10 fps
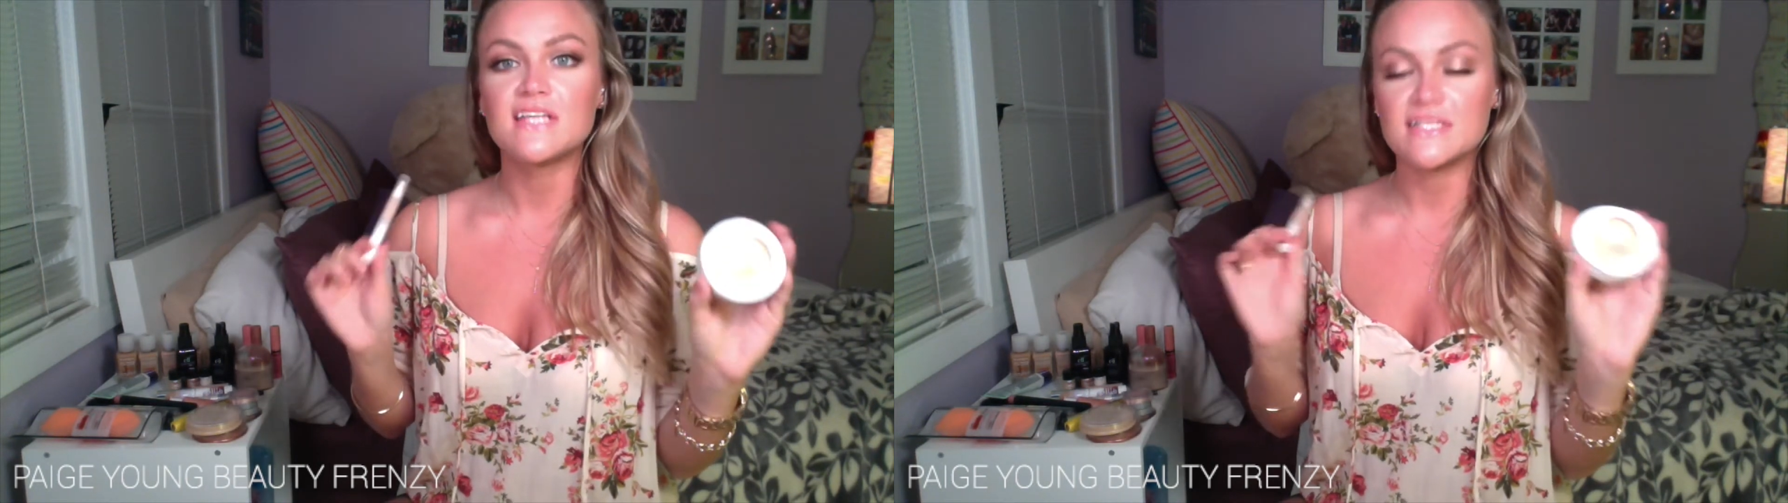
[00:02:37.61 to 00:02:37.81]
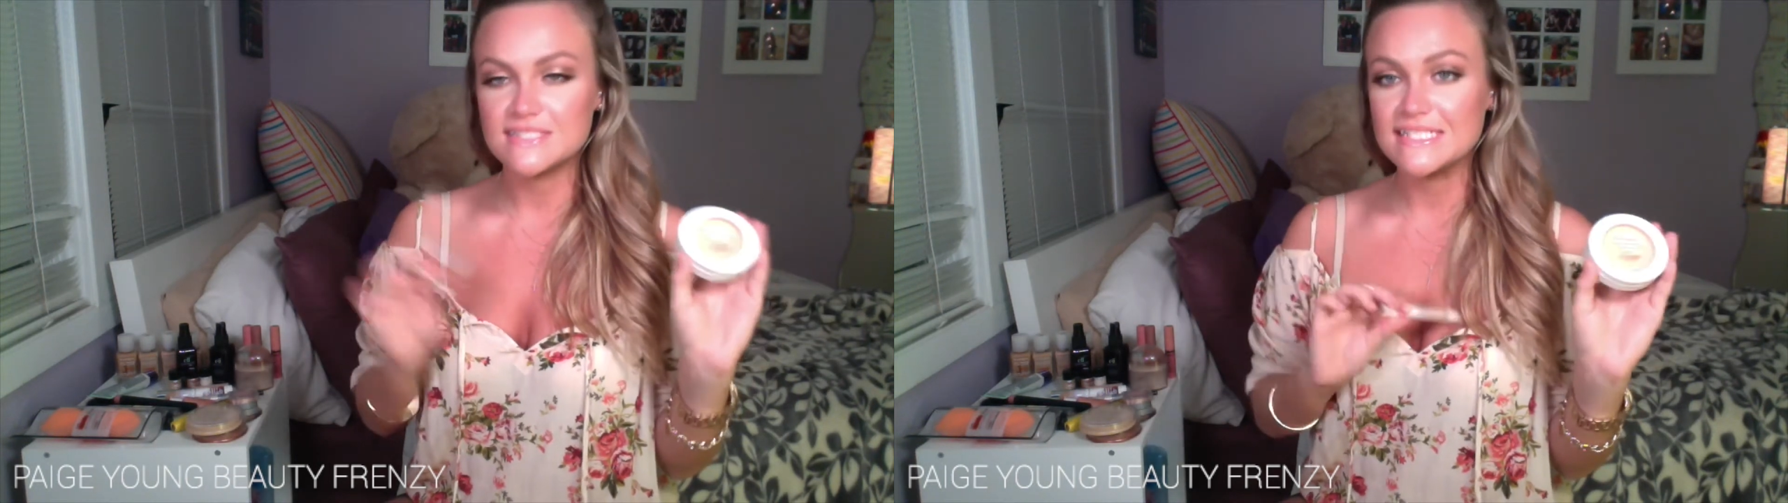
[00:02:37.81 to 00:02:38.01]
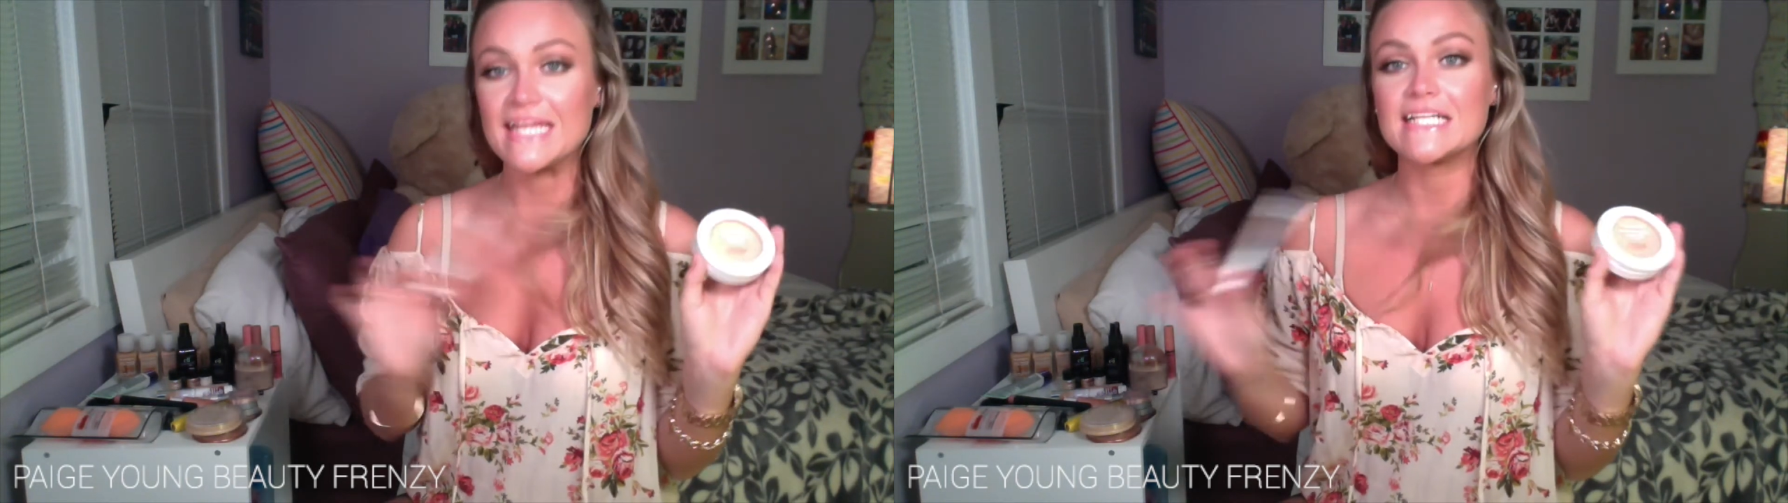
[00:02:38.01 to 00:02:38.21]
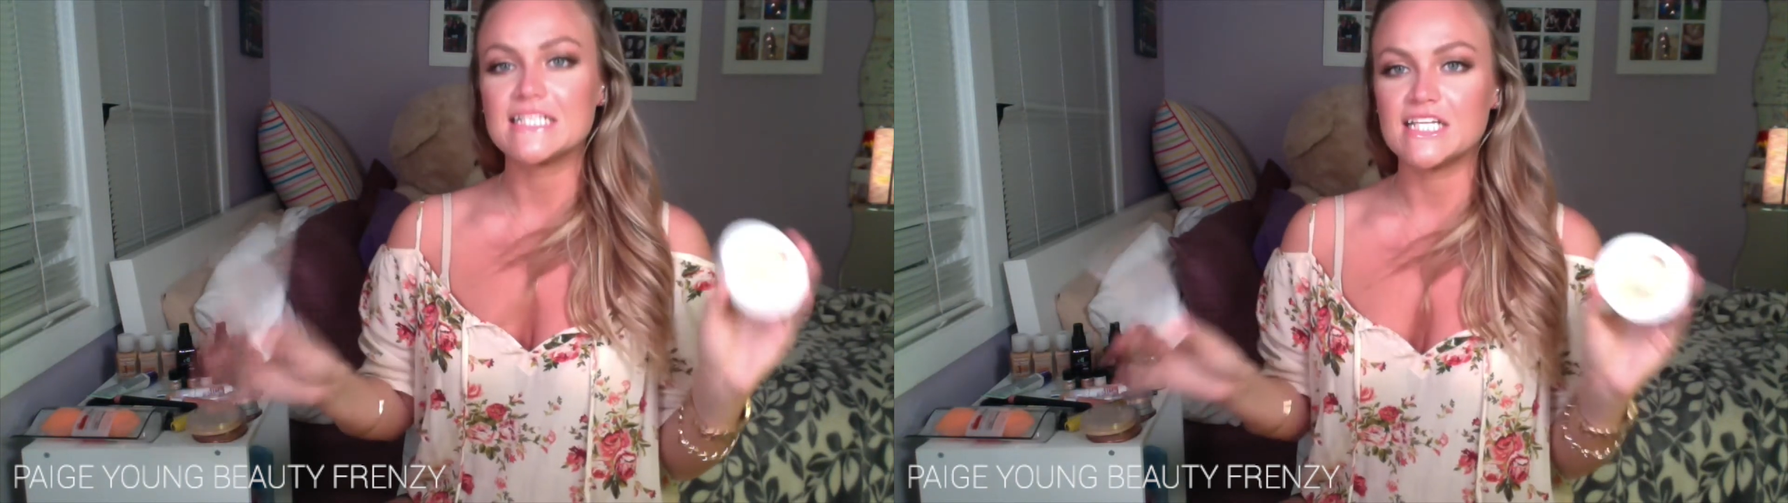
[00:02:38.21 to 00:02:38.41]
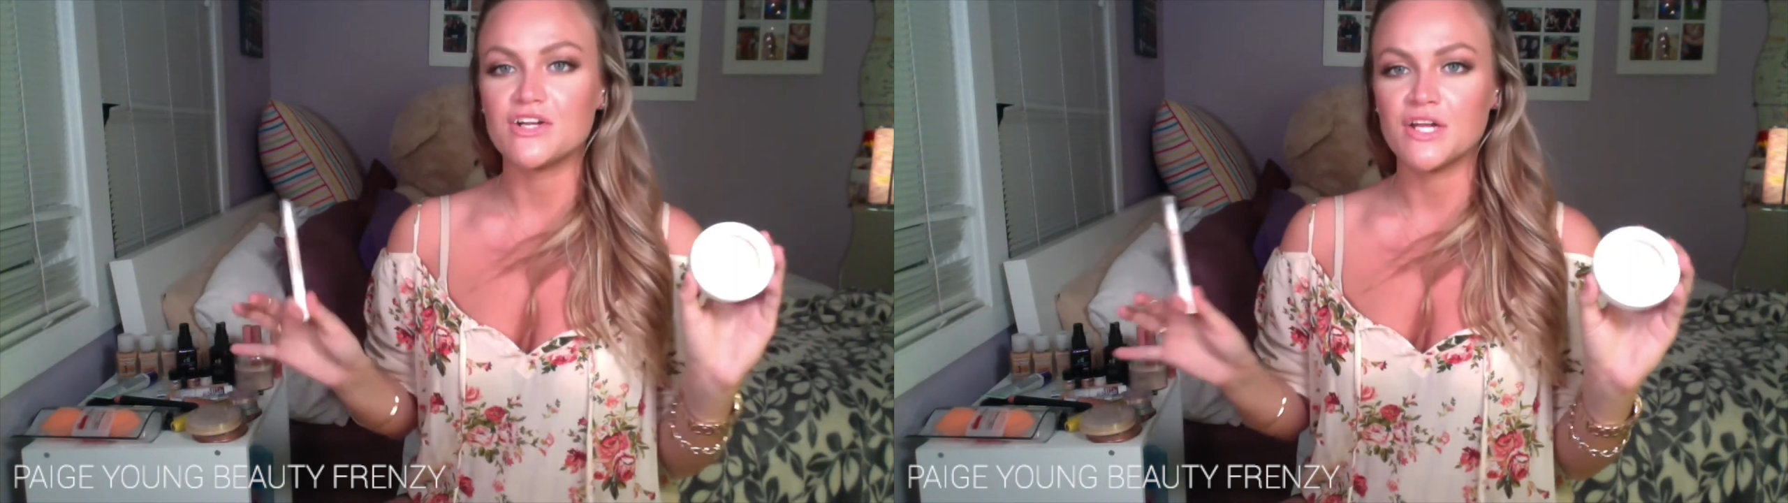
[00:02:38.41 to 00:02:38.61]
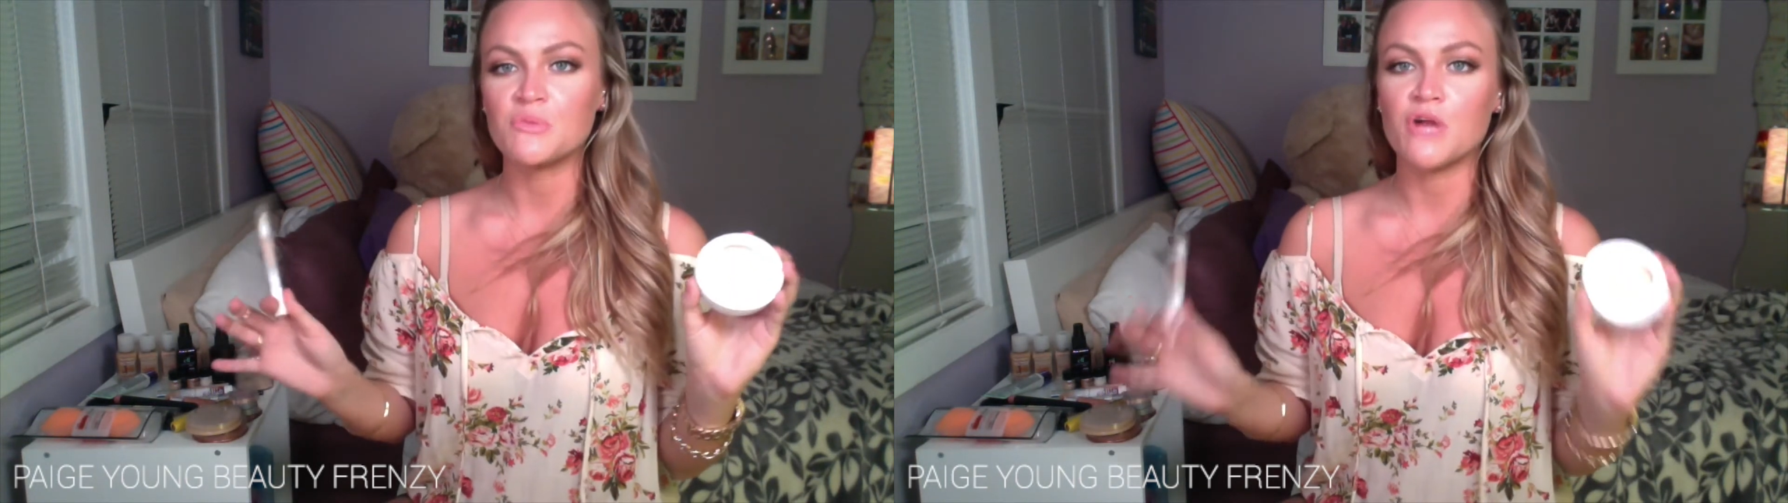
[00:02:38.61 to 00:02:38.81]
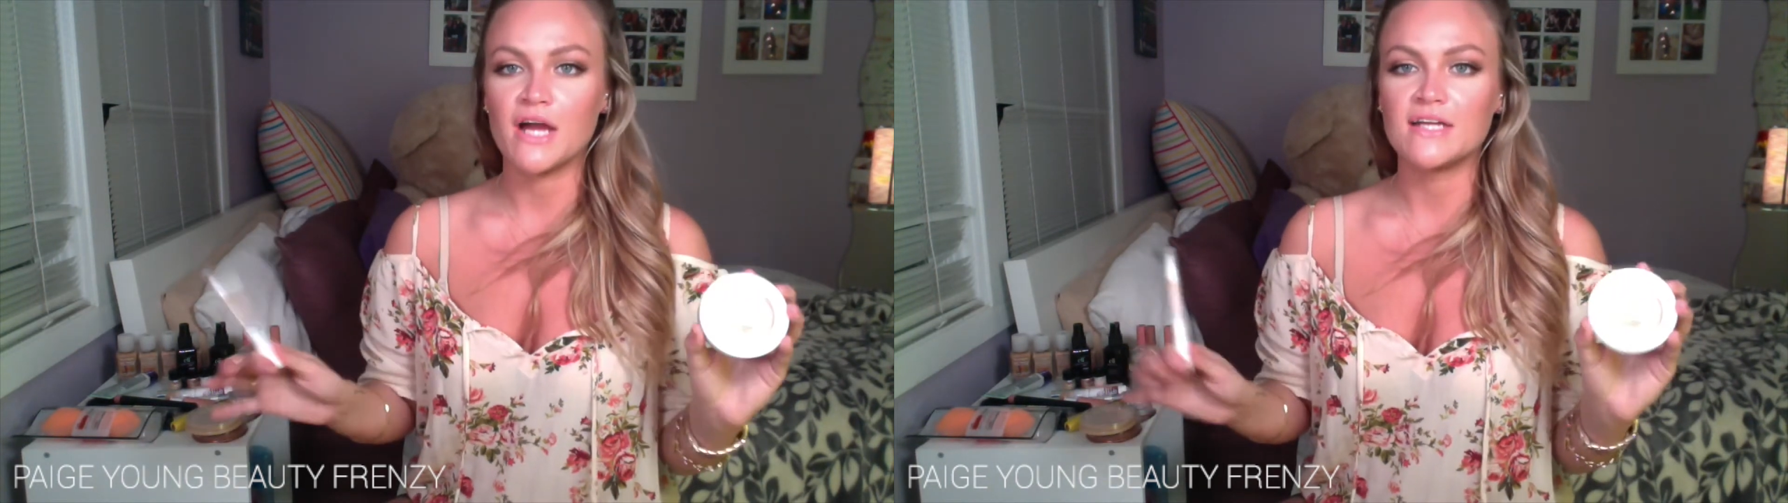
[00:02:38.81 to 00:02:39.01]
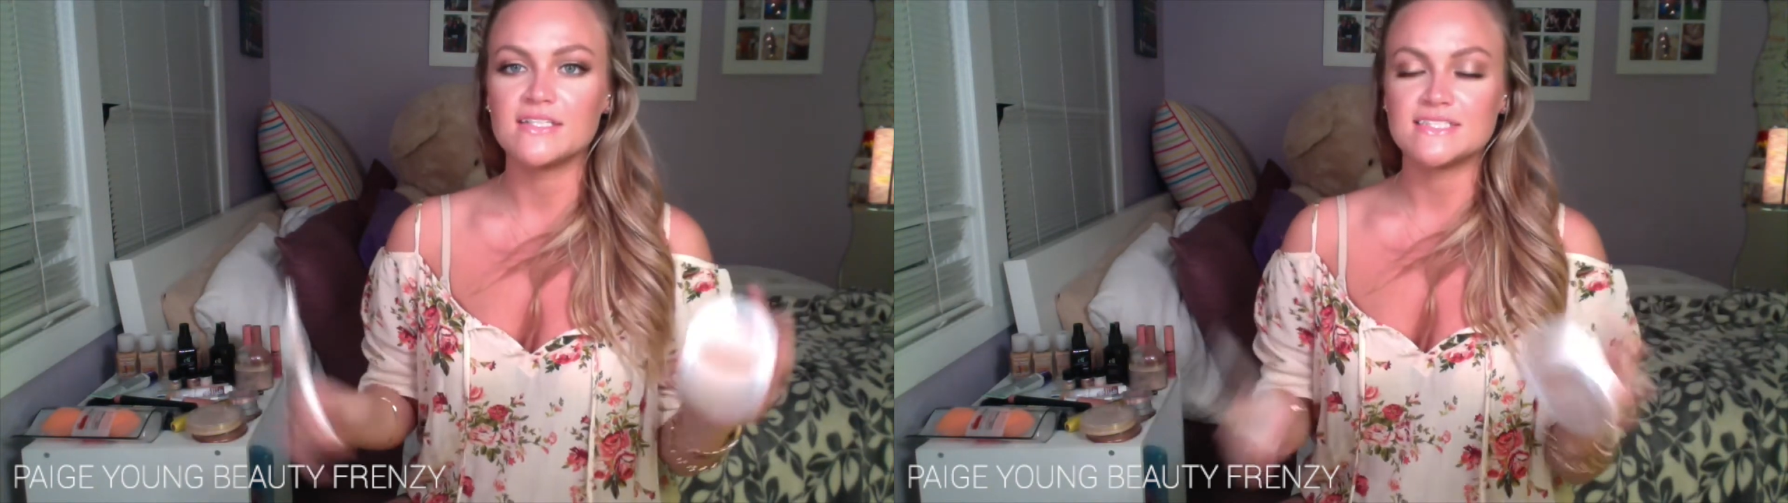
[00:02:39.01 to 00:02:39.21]
skin clearing
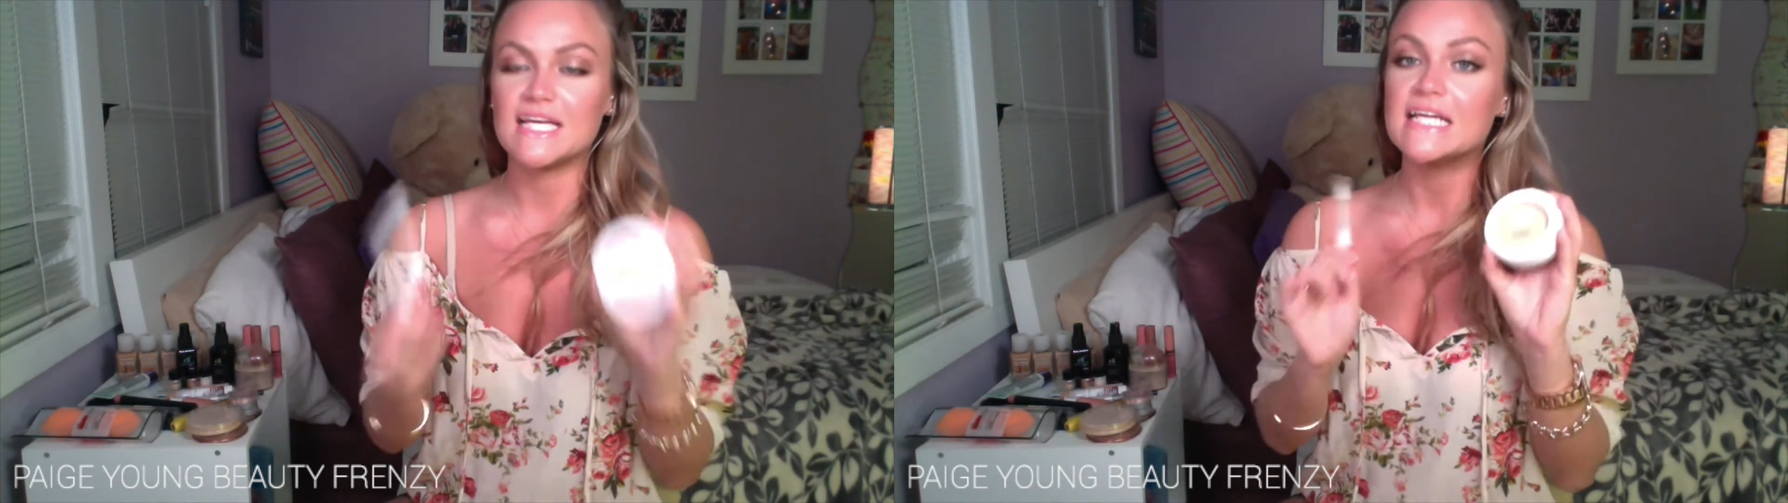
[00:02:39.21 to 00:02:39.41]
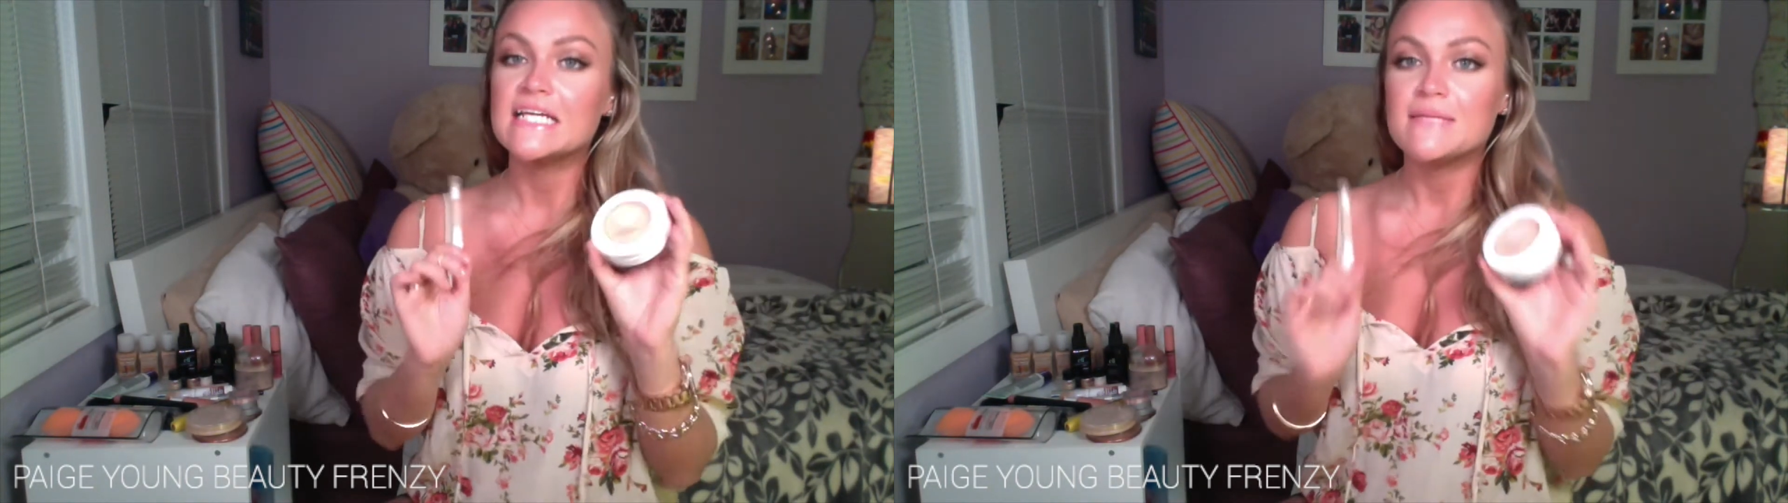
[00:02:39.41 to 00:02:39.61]
products that